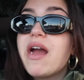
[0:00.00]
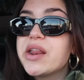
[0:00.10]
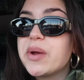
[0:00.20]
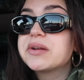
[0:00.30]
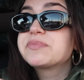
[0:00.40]

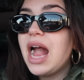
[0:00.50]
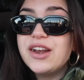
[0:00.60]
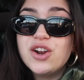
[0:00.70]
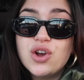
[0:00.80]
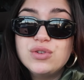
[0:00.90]
Anyway, I
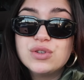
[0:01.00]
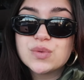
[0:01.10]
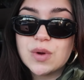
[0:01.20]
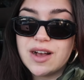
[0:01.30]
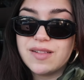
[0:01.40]
need to go do
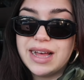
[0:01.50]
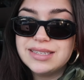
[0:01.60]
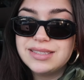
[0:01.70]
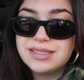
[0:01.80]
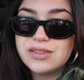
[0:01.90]
this workout
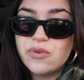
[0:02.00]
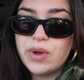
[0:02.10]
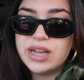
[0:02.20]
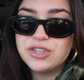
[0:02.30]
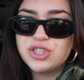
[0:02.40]
class,
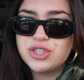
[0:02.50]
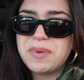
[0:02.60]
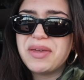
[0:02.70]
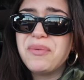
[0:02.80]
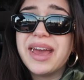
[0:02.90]
which,
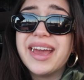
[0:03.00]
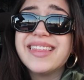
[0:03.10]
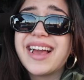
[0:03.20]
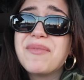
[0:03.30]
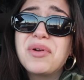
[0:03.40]
by the way,
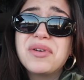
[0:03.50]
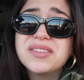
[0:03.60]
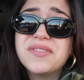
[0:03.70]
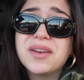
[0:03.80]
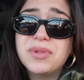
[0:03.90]
like I've been going to
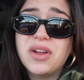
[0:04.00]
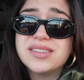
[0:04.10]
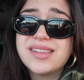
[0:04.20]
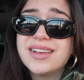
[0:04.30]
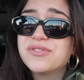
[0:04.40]
this fucking
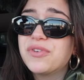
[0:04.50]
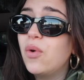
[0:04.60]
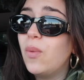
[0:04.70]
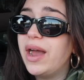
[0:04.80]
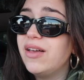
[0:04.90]
Pilates class for a
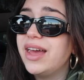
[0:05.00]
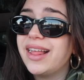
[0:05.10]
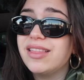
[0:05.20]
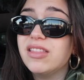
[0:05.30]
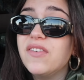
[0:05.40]
while and
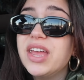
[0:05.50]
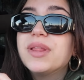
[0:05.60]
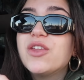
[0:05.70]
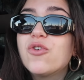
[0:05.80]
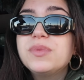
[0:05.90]
I love it,
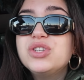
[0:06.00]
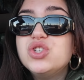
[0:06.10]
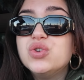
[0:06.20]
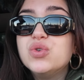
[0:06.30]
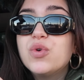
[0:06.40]
but they normally
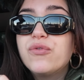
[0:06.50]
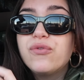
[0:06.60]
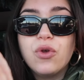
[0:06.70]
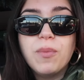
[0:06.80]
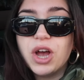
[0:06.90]
do
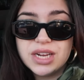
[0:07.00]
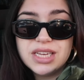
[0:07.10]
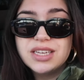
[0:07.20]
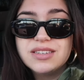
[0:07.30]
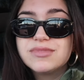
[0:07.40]
full
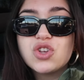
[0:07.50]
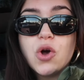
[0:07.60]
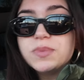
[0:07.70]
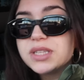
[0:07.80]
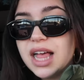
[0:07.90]
body
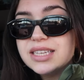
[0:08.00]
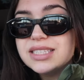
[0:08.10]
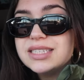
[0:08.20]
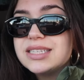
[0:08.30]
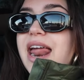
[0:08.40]
sculpt
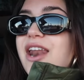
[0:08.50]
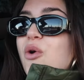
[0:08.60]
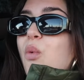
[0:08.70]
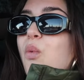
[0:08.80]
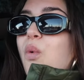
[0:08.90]
classes and I don't
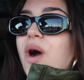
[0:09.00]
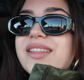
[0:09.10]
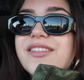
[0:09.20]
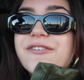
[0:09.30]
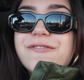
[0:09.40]
know what
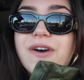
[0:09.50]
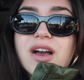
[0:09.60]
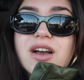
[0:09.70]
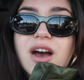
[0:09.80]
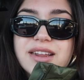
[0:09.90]
the
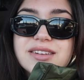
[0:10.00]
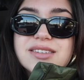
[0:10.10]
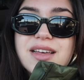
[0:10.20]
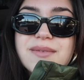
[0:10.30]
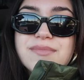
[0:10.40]
fuck got
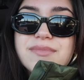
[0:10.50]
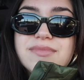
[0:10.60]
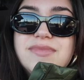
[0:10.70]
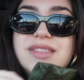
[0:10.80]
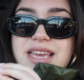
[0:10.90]
into them.
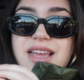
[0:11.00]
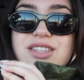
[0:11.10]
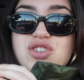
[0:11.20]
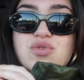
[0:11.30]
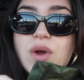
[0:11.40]

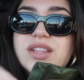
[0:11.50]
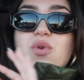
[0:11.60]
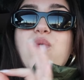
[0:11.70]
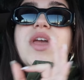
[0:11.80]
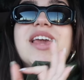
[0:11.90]
It's a
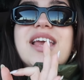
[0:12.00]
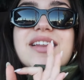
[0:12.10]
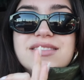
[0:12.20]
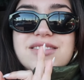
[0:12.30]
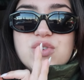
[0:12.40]
week
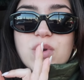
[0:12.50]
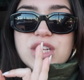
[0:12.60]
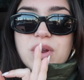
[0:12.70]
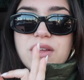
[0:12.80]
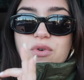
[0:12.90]
into
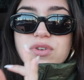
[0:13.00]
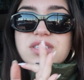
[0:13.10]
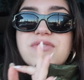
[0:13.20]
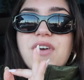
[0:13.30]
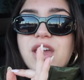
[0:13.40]
2024. This
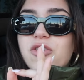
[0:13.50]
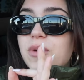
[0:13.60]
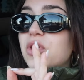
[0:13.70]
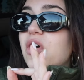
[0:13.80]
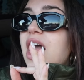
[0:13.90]
is fucking
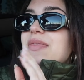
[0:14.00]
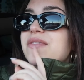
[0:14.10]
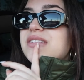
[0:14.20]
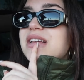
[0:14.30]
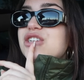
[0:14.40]
criminal. And
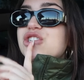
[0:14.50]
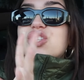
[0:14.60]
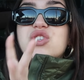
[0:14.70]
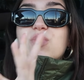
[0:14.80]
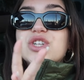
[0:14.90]
they've decided to
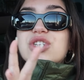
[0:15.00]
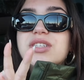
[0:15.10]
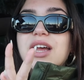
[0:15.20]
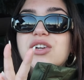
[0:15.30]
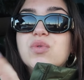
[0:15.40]
switch the
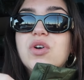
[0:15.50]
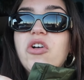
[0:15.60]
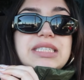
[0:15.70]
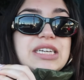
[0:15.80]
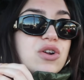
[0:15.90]

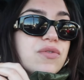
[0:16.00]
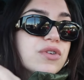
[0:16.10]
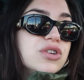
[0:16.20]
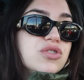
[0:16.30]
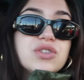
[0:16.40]
schedule. I don't know if they're
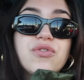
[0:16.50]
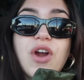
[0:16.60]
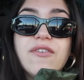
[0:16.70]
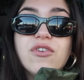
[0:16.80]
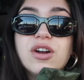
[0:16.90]
gonna do this
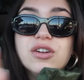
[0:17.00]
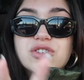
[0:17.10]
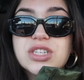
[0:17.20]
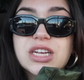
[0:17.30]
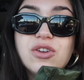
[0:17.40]
forever or it's
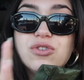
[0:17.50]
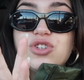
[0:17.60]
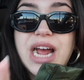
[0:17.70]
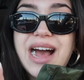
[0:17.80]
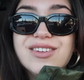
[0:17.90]
just like a little
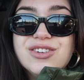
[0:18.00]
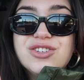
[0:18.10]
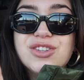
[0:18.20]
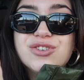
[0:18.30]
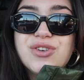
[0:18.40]

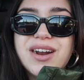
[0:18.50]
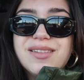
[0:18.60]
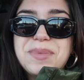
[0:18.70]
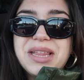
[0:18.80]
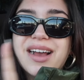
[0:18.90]
challenge that they're trying
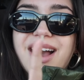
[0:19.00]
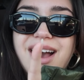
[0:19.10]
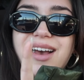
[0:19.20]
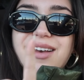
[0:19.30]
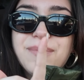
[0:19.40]
to be like,
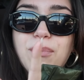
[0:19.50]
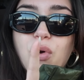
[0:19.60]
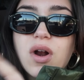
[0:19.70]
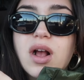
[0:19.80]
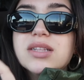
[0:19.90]
haha,
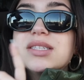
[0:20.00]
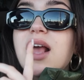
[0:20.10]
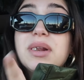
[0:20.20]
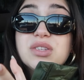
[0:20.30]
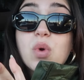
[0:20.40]
morons.
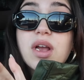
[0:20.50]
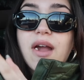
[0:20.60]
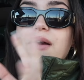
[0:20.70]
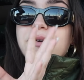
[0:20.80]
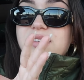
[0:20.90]
But it's
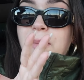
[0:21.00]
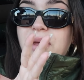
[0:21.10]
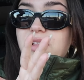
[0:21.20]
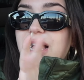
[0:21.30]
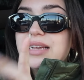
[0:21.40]
working because I
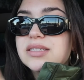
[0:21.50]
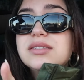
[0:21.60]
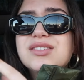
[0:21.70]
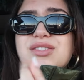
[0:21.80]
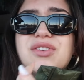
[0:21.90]
bought the classes.
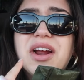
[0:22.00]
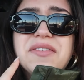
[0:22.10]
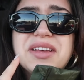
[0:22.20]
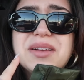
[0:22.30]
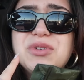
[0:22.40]
I'm so sorry. I
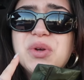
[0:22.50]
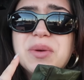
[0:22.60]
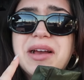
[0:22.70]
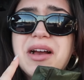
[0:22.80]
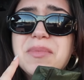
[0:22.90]
feel like I'm chewing
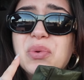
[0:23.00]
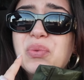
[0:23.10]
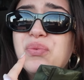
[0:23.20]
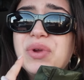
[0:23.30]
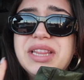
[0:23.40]
my gum in a
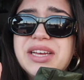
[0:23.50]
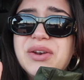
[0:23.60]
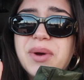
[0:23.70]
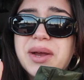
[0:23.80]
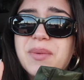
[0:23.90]
really
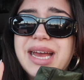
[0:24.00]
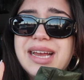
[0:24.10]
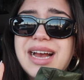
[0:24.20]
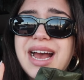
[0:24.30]
annoying way.